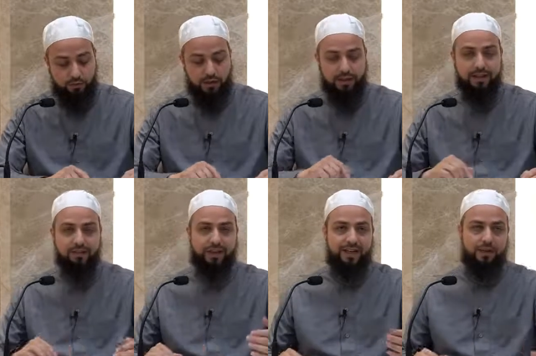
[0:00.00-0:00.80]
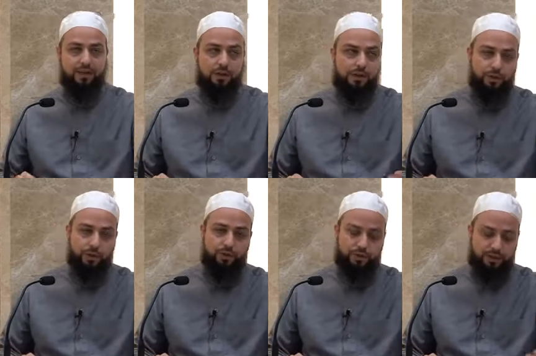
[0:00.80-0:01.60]
on a conveyance, on a
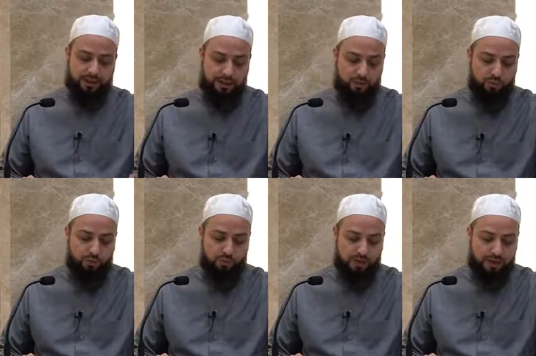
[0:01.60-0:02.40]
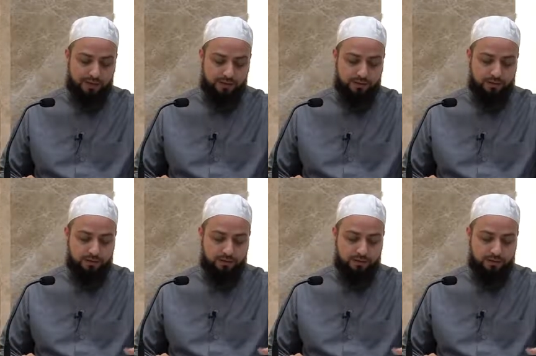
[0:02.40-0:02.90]
horse or a camel or the likes,